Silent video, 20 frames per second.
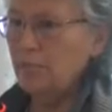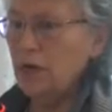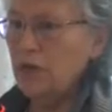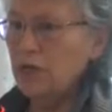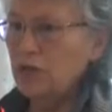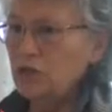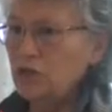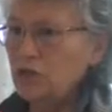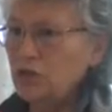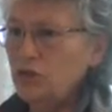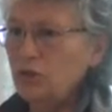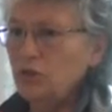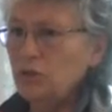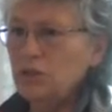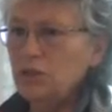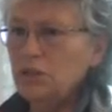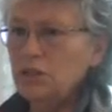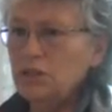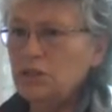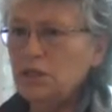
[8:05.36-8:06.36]
my
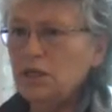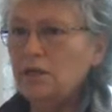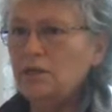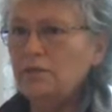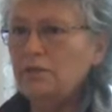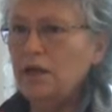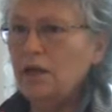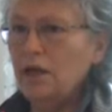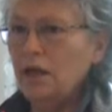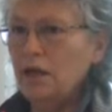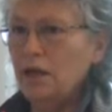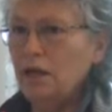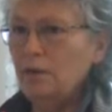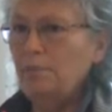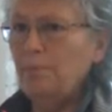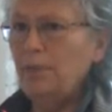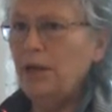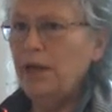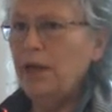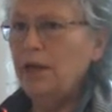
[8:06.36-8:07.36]
students did that I
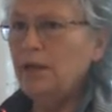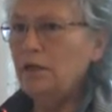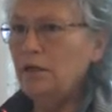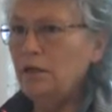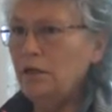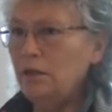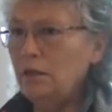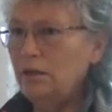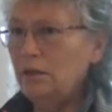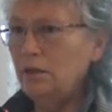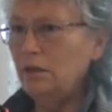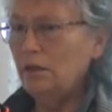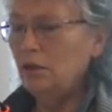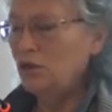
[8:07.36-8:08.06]
appended